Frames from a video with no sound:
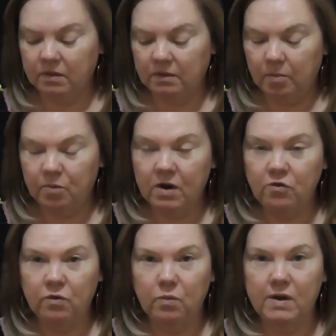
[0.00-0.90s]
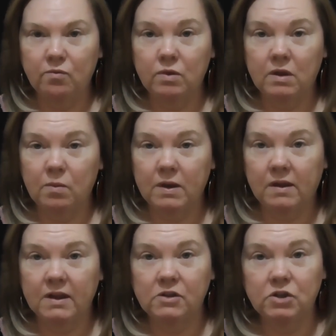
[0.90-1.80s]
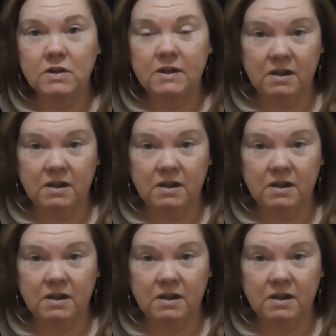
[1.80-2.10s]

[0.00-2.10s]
The operation went really well and she's